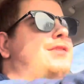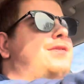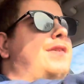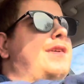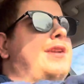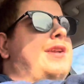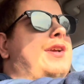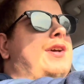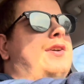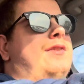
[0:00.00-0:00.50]

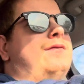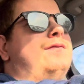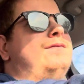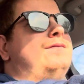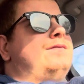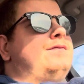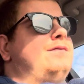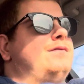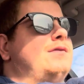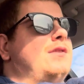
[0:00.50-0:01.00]
video
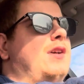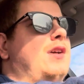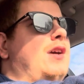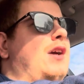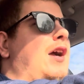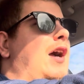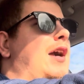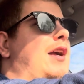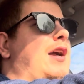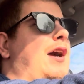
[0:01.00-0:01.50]

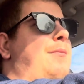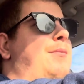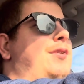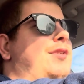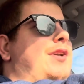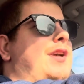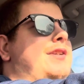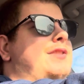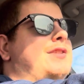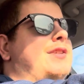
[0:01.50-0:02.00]
a couple
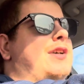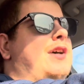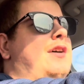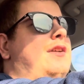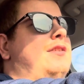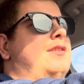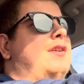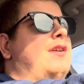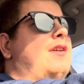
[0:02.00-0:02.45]
days ago